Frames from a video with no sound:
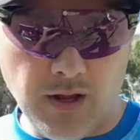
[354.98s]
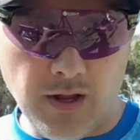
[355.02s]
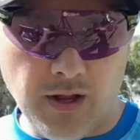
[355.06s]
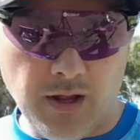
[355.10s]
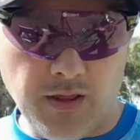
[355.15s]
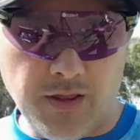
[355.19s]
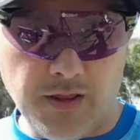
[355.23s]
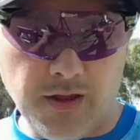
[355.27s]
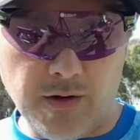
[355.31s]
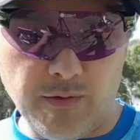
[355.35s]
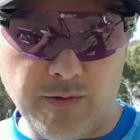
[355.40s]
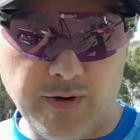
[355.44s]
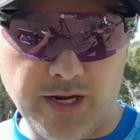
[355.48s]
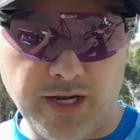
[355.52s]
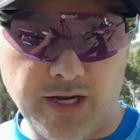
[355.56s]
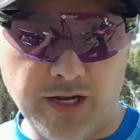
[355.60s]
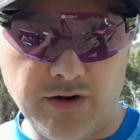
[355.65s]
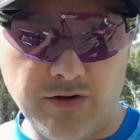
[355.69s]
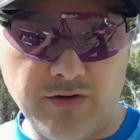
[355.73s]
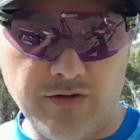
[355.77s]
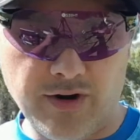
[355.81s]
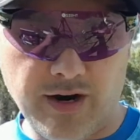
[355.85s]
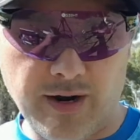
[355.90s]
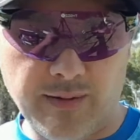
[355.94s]
Then we can
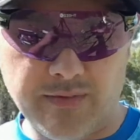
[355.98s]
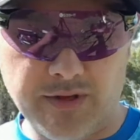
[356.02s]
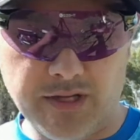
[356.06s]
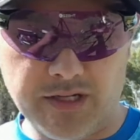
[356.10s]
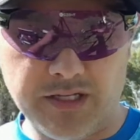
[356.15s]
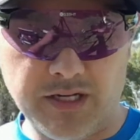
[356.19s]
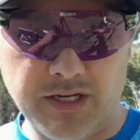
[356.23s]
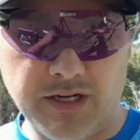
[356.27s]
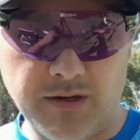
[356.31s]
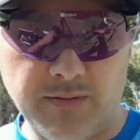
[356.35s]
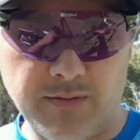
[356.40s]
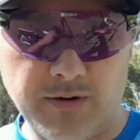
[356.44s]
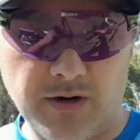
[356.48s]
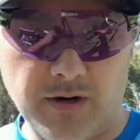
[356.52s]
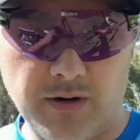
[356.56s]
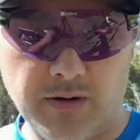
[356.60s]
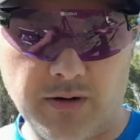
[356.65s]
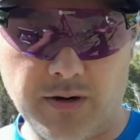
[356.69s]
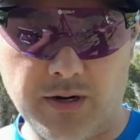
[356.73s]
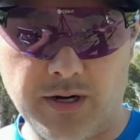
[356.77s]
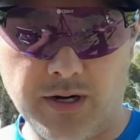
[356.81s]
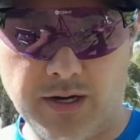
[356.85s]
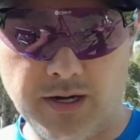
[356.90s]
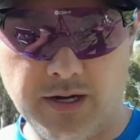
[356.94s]
grab the tiller bolt
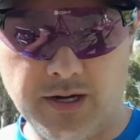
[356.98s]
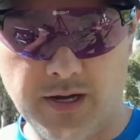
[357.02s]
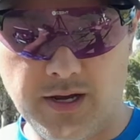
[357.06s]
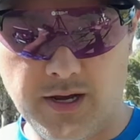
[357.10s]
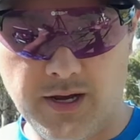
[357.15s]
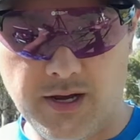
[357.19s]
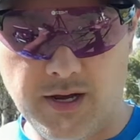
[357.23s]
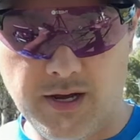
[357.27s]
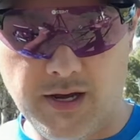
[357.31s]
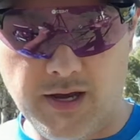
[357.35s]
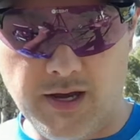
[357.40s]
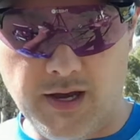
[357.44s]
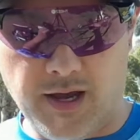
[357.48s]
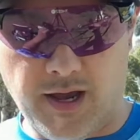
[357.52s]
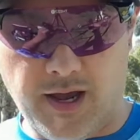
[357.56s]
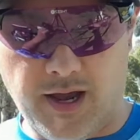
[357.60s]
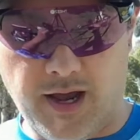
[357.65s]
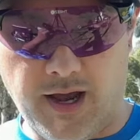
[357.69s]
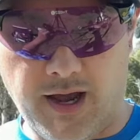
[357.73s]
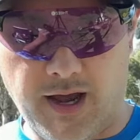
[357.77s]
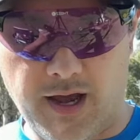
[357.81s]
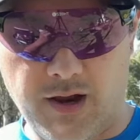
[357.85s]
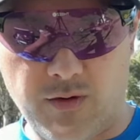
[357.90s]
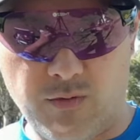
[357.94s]

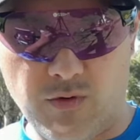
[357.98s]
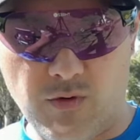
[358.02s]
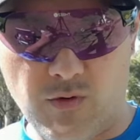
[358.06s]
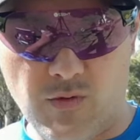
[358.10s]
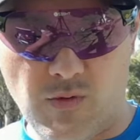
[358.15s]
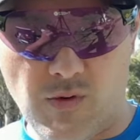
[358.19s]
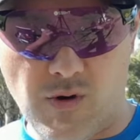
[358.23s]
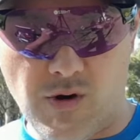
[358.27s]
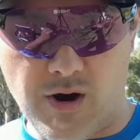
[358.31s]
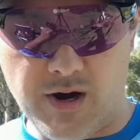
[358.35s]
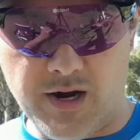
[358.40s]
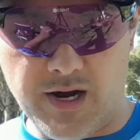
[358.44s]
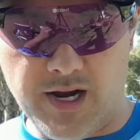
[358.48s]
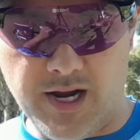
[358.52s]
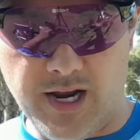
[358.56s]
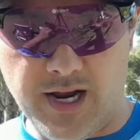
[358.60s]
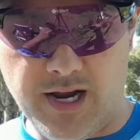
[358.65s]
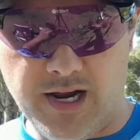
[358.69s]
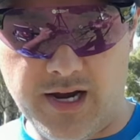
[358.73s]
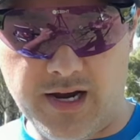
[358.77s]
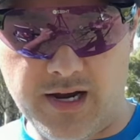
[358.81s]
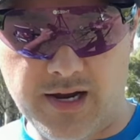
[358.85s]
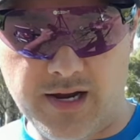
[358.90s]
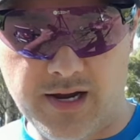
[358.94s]
and we'll wind it in.